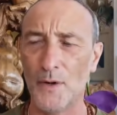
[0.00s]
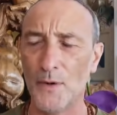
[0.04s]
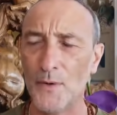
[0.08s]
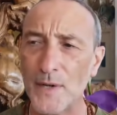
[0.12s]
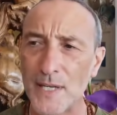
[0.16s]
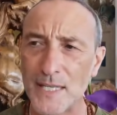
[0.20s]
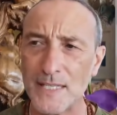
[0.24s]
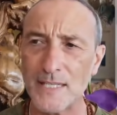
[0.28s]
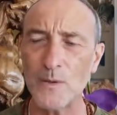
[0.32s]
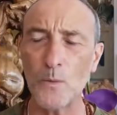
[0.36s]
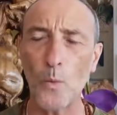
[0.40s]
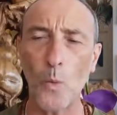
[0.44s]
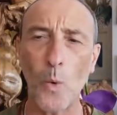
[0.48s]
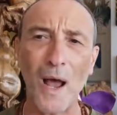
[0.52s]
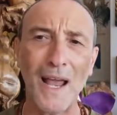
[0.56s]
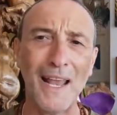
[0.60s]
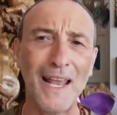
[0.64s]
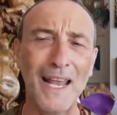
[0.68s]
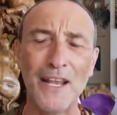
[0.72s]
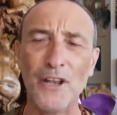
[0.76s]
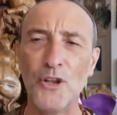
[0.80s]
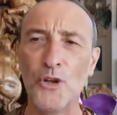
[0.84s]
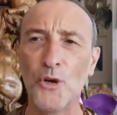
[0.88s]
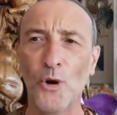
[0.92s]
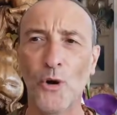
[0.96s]
the reason
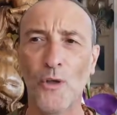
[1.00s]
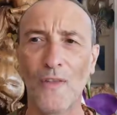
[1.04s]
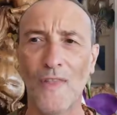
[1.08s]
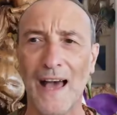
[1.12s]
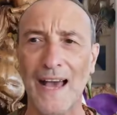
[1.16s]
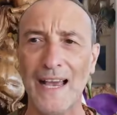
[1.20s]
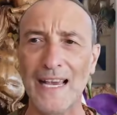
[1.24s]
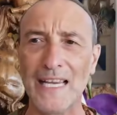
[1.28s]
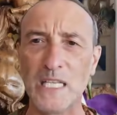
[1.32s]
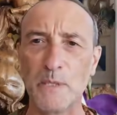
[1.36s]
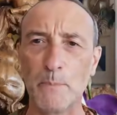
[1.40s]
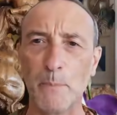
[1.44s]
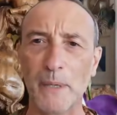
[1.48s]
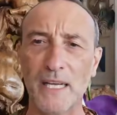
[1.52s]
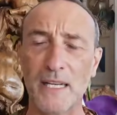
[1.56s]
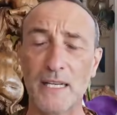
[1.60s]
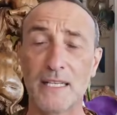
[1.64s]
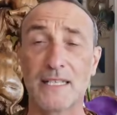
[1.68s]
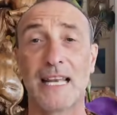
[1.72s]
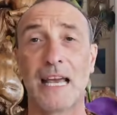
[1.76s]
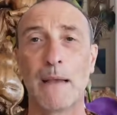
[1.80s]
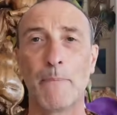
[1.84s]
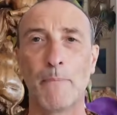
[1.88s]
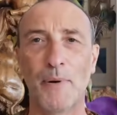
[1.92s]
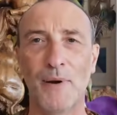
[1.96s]
why I know that is
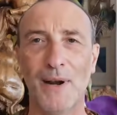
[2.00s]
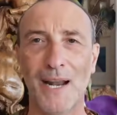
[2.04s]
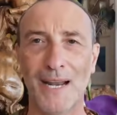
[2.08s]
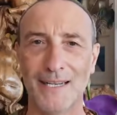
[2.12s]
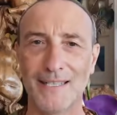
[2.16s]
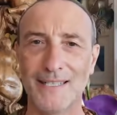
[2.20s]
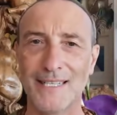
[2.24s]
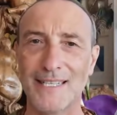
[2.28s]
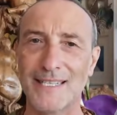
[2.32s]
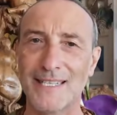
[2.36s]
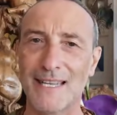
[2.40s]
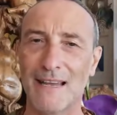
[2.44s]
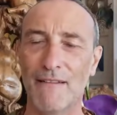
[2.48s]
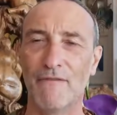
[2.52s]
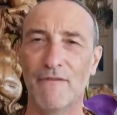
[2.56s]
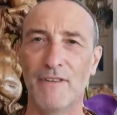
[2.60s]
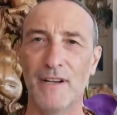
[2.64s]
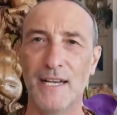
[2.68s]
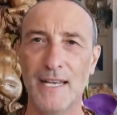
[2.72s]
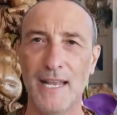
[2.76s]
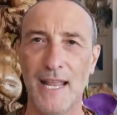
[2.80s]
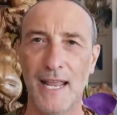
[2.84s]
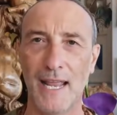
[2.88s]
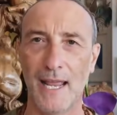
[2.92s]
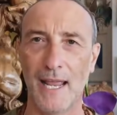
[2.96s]
because I practice
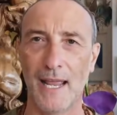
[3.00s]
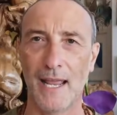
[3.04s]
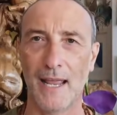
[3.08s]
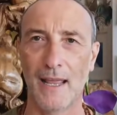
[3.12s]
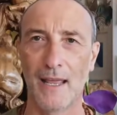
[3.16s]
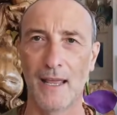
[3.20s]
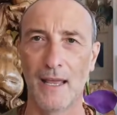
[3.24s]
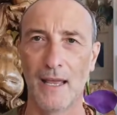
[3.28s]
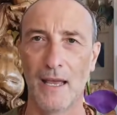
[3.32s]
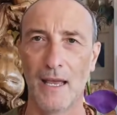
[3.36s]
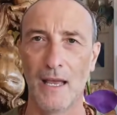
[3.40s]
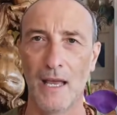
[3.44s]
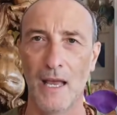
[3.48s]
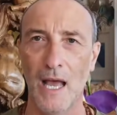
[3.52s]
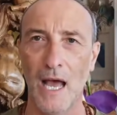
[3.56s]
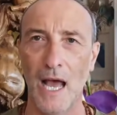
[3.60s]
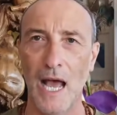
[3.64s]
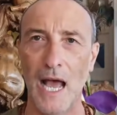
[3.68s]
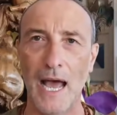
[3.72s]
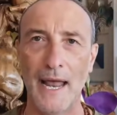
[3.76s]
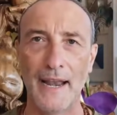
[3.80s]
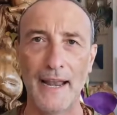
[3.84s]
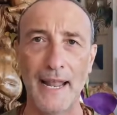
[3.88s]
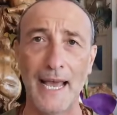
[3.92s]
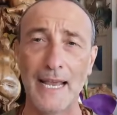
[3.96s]
every day
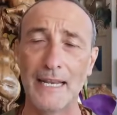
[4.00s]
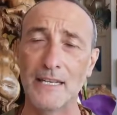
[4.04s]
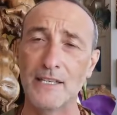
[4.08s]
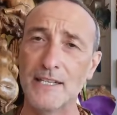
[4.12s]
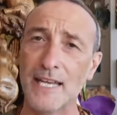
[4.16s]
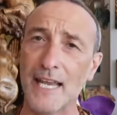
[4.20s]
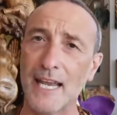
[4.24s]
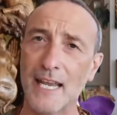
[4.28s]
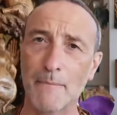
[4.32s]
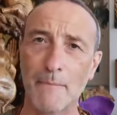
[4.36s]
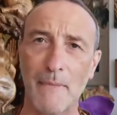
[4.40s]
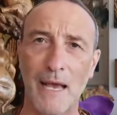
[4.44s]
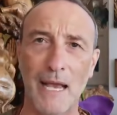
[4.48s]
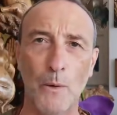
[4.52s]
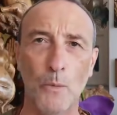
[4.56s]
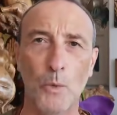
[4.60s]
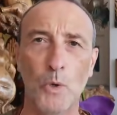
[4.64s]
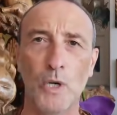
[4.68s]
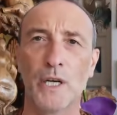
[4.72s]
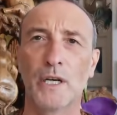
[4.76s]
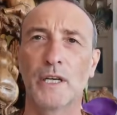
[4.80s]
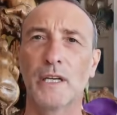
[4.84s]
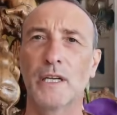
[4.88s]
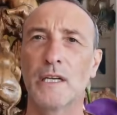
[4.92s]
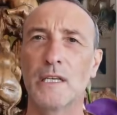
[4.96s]
and I take my
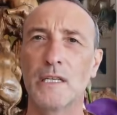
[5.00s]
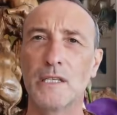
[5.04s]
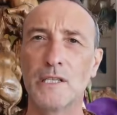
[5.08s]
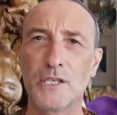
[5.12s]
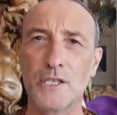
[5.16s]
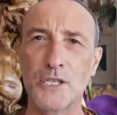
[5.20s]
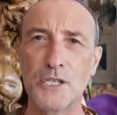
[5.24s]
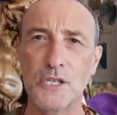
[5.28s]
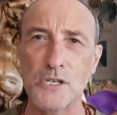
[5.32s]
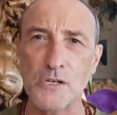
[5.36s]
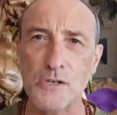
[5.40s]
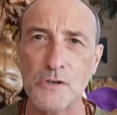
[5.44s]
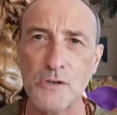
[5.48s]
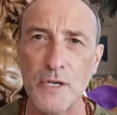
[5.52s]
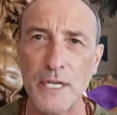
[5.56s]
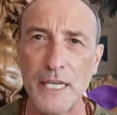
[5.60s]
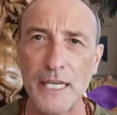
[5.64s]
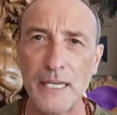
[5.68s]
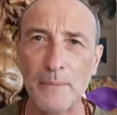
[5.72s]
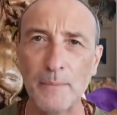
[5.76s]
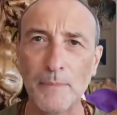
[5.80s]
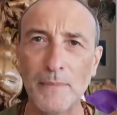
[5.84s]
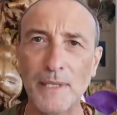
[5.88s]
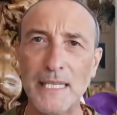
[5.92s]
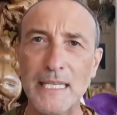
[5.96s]
work
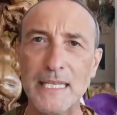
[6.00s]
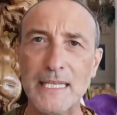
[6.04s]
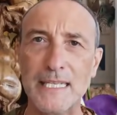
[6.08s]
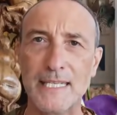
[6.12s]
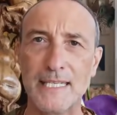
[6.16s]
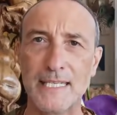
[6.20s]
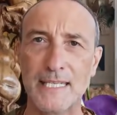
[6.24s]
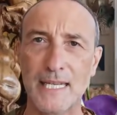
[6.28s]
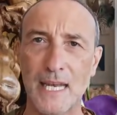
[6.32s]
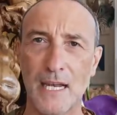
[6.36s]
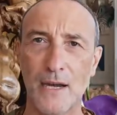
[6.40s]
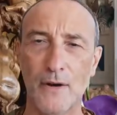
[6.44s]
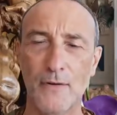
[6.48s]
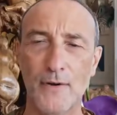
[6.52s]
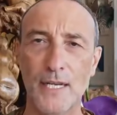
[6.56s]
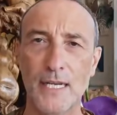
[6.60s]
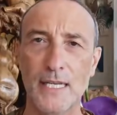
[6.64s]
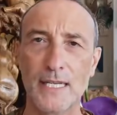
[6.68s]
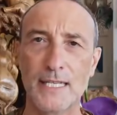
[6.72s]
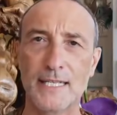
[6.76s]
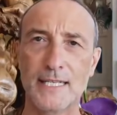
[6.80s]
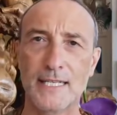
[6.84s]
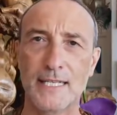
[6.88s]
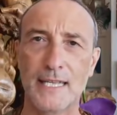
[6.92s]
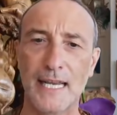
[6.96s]
extremely
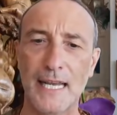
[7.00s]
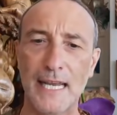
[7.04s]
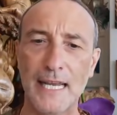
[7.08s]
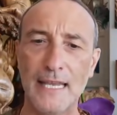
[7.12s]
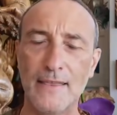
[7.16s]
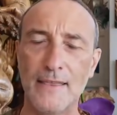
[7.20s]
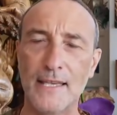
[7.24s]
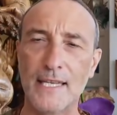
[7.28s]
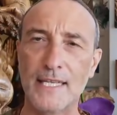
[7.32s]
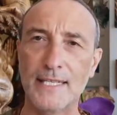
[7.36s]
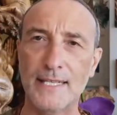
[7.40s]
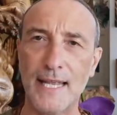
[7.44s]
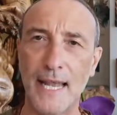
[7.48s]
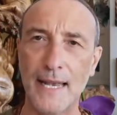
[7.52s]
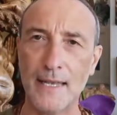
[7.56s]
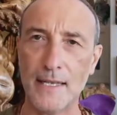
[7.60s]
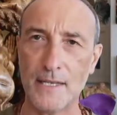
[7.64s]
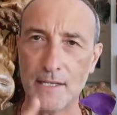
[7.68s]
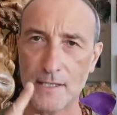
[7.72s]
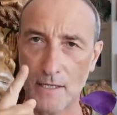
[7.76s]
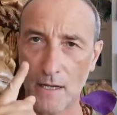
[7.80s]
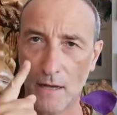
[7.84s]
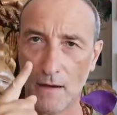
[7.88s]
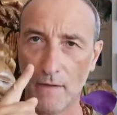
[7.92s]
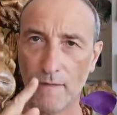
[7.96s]
serious in the
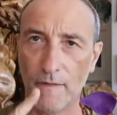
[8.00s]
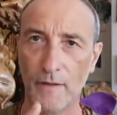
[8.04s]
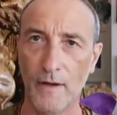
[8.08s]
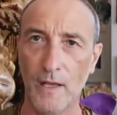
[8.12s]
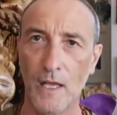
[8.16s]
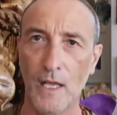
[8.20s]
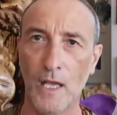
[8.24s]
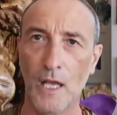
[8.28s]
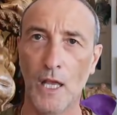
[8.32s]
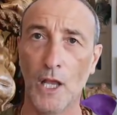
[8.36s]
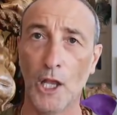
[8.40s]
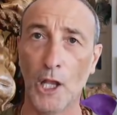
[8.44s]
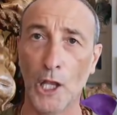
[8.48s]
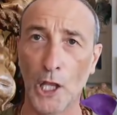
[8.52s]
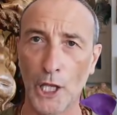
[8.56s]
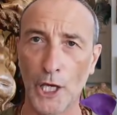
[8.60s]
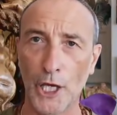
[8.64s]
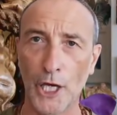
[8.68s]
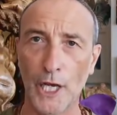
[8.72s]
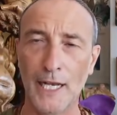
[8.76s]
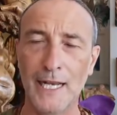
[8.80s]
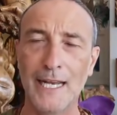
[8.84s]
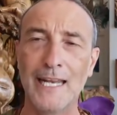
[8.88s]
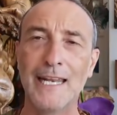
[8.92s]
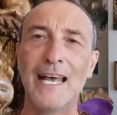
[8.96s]
sense of
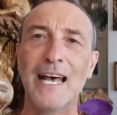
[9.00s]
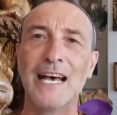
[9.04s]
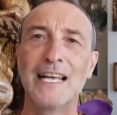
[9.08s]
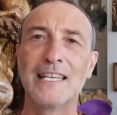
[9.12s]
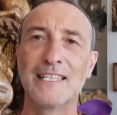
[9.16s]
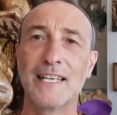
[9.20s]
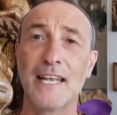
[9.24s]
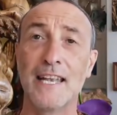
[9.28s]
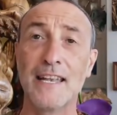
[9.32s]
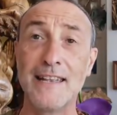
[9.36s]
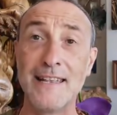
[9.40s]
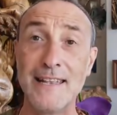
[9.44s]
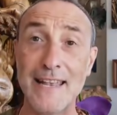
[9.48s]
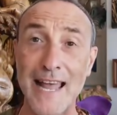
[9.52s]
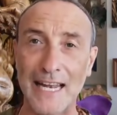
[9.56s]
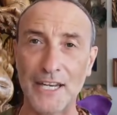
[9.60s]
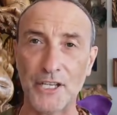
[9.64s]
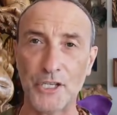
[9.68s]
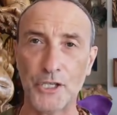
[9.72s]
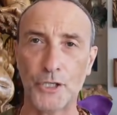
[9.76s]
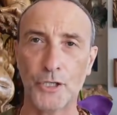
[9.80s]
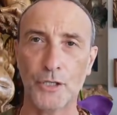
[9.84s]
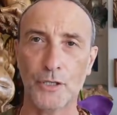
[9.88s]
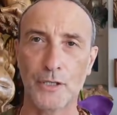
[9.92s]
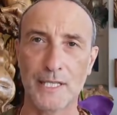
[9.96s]
learning as a
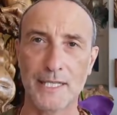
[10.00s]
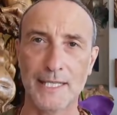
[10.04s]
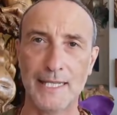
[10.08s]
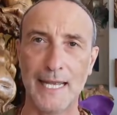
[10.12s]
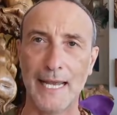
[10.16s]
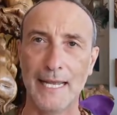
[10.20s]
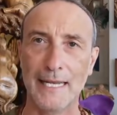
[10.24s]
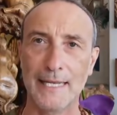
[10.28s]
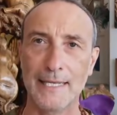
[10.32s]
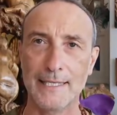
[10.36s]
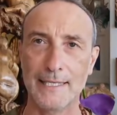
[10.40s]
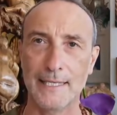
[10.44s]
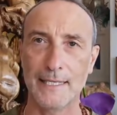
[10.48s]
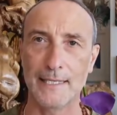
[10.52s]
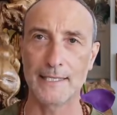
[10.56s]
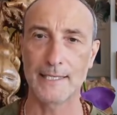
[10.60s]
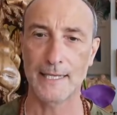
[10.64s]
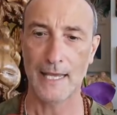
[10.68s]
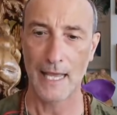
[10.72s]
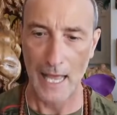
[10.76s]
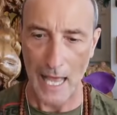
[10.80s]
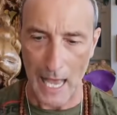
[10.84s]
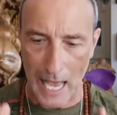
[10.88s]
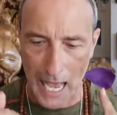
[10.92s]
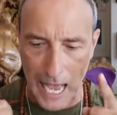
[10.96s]
natural
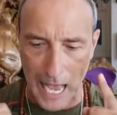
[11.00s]
scientist.